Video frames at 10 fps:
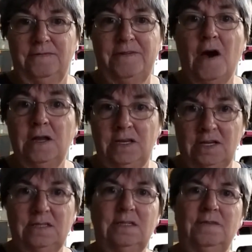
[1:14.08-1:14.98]

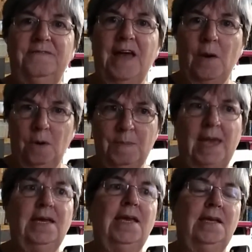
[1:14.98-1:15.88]
fondant flower
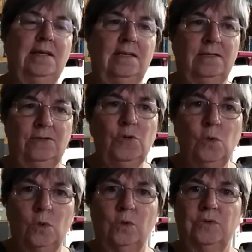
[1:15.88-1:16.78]
making
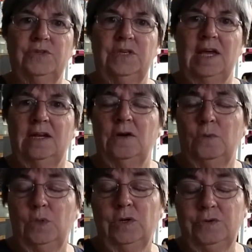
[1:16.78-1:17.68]
tools that are
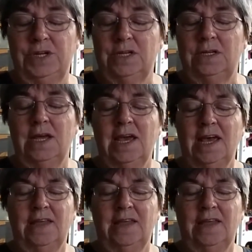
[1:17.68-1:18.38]
Wilton